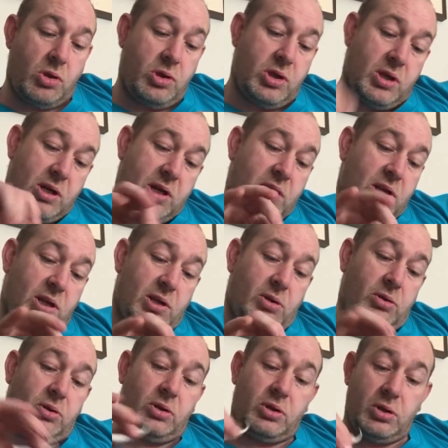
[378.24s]
Nice
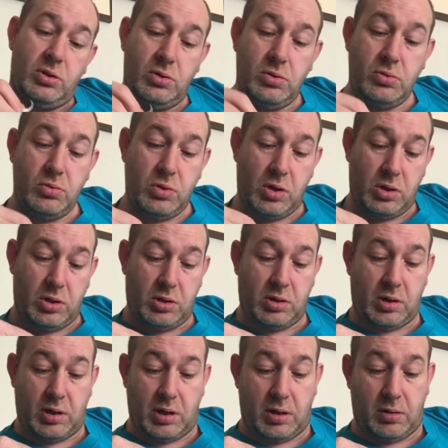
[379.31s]
little do.
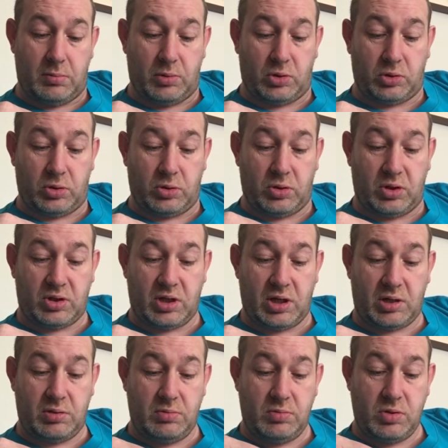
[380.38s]
We'll do the
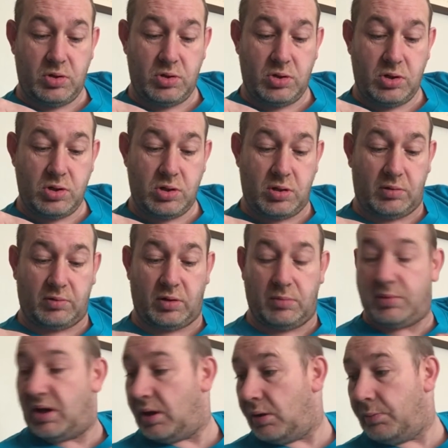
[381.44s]
second one. I've
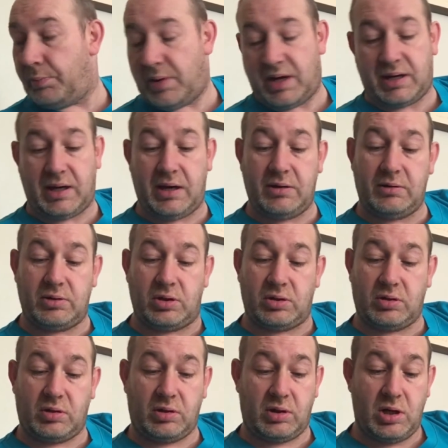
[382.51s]
got my little pick here. I'm
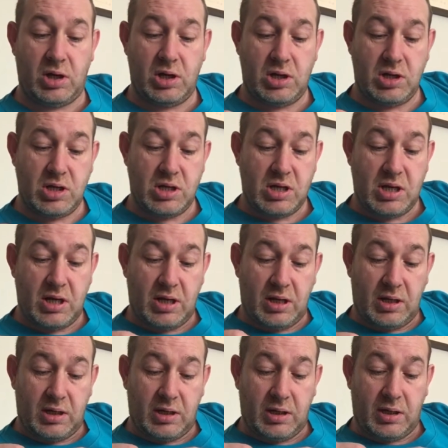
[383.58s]
just,
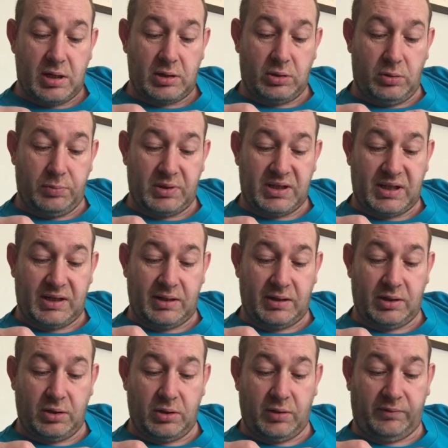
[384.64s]
I don't
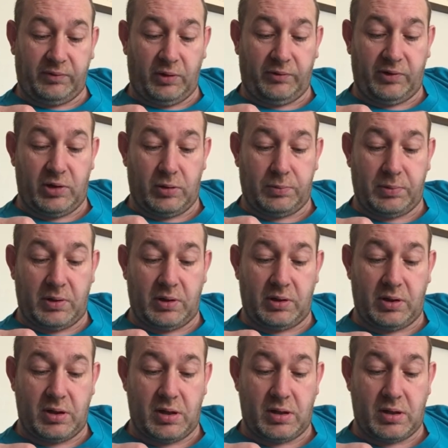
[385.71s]
particularly do the fluffing up
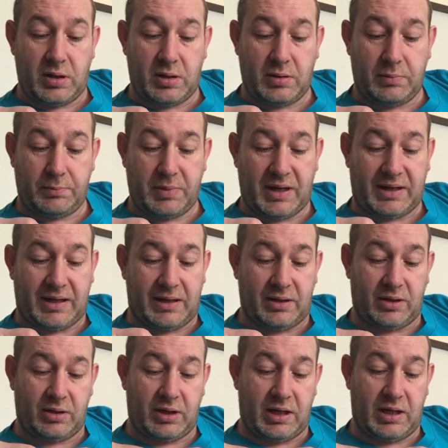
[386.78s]
and picking
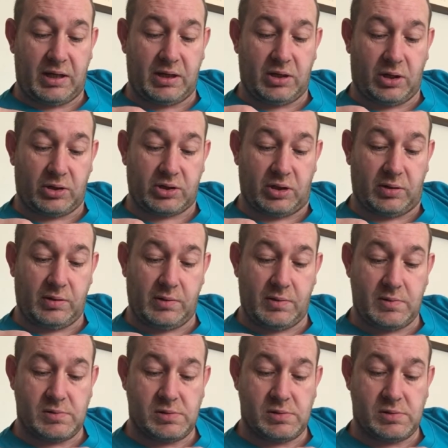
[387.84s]
at the cotton.